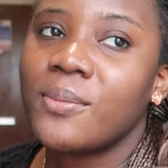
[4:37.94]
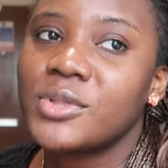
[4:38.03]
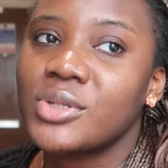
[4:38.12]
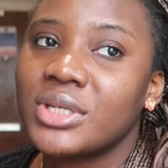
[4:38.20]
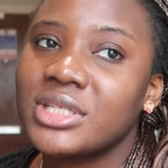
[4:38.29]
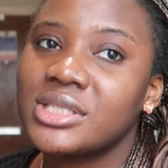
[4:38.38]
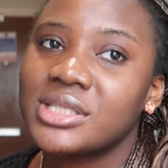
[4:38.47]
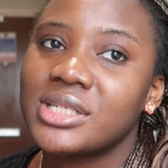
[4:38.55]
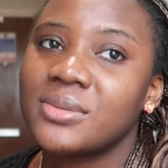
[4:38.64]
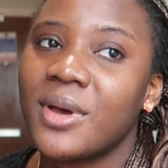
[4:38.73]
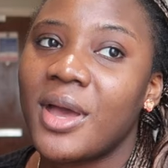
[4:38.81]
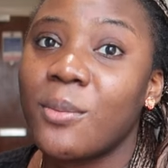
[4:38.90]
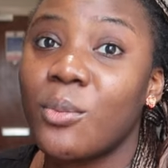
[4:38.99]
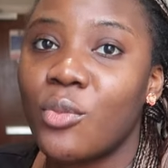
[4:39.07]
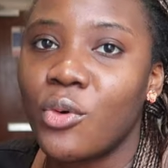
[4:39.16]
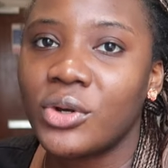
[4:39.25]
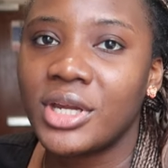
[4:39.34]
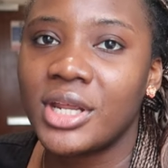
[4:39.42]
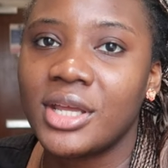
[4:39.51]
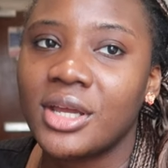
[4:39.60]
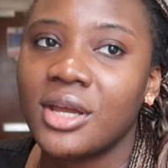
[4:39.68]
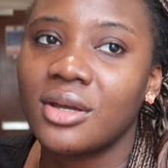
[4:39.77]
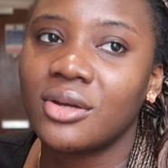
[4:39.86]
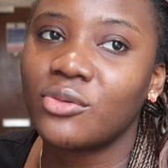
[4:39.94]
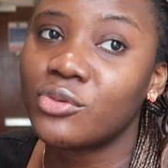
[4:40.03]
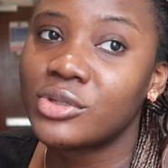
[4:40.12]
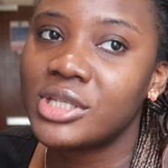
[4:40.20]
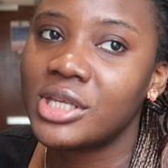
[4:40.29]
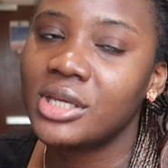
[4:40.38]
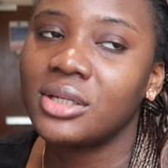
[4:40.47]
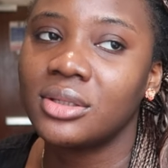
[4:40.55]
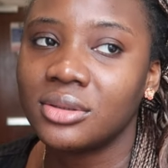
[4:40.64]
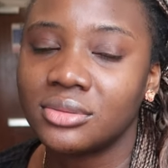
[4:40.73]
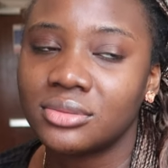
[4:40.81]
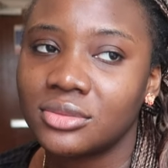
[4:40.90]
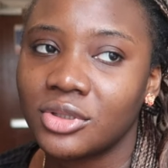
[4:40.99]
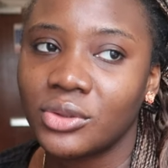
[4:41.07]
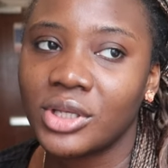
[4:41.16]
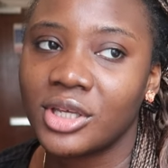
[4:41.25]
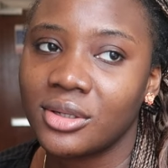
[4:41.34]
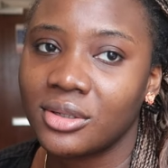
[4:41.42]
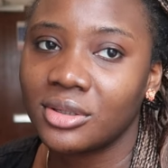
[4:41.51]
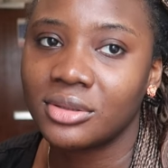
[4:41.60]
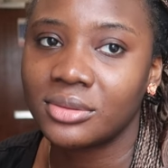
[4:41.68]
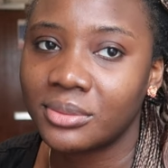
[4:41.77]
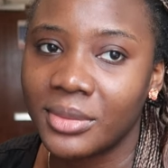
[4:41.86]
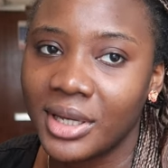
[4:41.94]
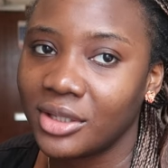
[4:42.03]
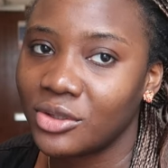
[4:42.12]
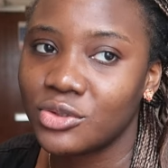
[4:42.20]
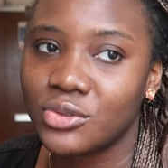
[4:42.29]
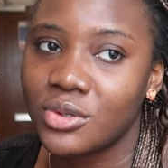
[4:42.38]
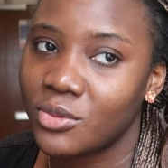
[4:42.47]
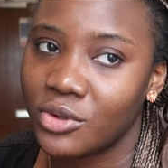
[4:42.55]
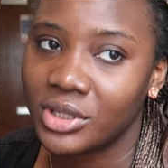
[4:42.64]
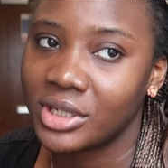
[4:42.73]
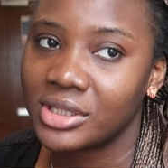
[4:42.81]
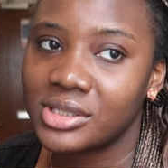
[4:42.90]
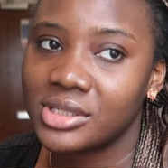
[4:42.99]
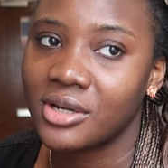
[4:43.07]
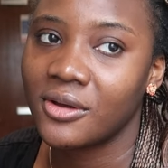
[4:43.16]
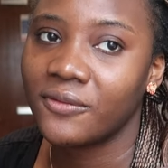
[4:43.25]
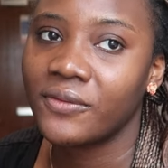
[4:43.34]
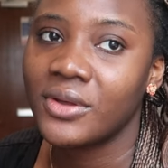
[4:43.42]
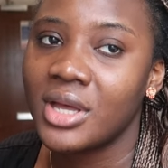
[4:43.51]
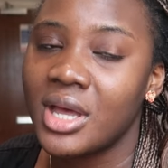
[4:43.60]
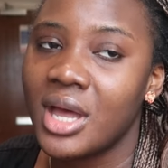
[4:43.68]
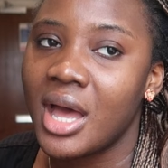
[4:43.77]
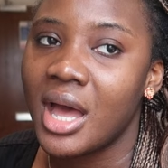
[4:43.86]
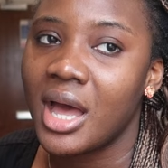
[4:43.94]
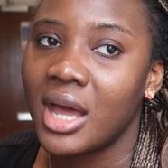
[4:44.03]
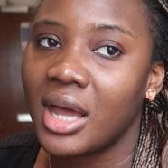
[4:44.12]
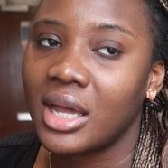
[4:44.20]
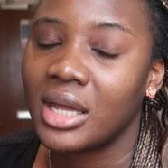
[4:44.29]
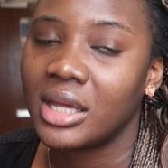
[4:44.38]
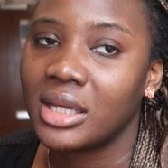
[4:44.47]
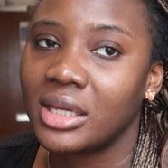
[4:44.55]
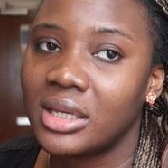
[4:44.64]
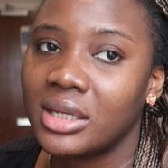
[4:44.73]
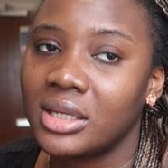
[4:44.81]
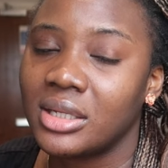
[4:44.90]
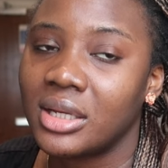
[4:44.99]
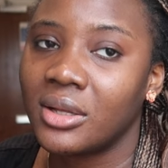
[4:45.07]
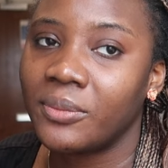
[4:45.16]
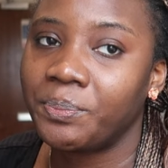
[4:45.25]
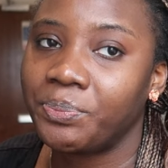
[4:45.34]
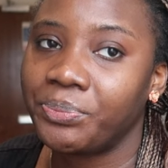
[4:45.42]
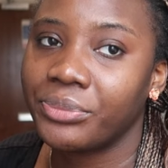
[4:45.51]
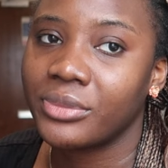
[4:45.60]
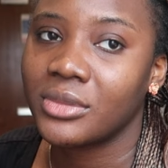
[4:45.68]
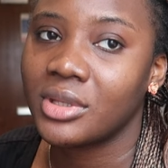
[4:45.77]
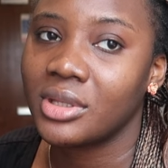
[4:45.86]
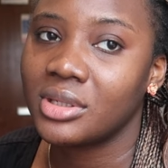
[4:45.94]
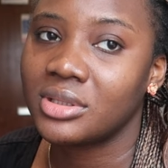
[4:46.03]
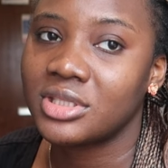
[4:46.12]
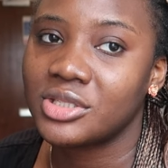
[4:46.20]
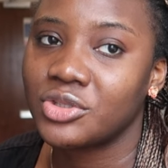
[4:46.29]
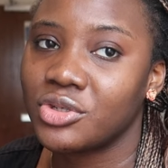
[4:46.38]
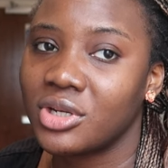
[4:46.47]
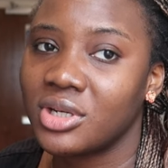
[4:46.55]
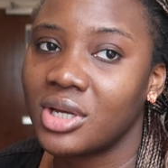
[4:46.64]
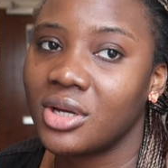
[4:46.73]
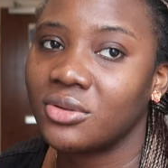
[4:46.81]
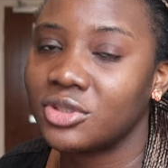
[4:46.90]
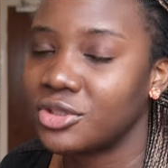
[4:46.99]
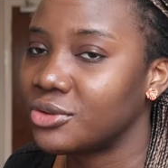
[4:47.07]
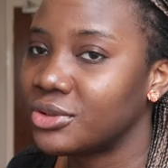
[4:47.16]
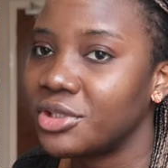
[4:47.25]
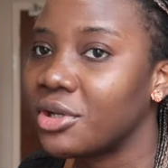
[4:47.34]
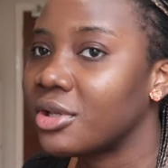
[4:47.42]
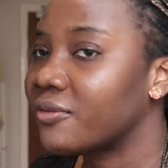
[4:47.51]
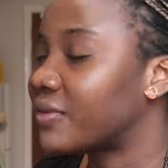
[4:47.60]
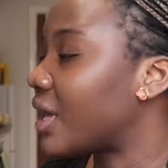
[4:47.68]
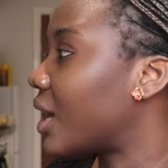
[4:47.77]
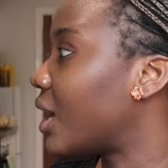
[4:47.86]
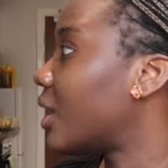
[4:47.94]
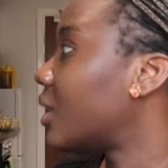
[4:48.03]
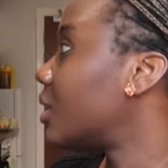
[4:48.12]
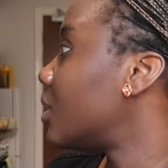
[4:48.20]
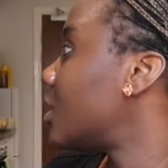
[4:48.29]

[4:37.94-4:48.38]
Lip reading: So I just did my morning routine. Okay, my usual morning stuff. I just journaled, you know, did all of that.